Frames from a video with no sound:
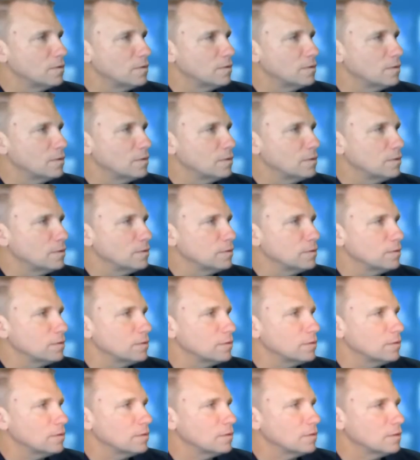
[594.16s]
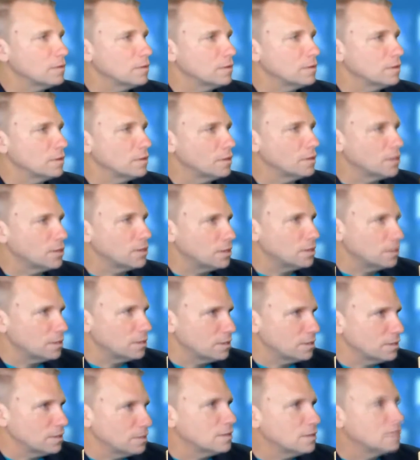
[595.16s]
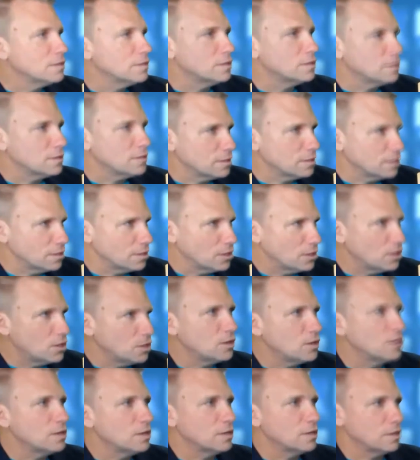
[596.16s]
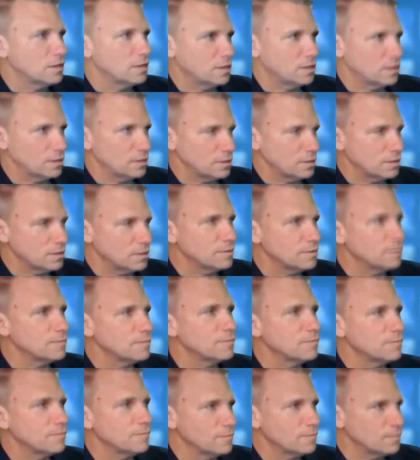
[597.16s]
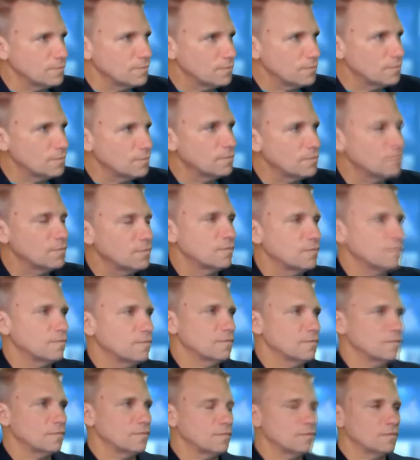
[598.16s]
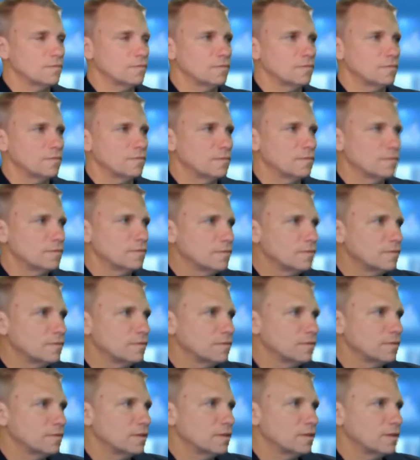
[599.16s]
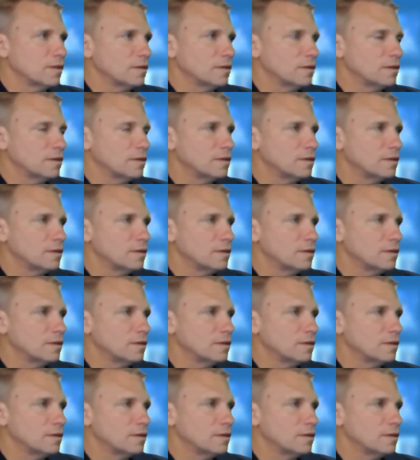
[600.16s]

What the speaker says: The person shown says nothing.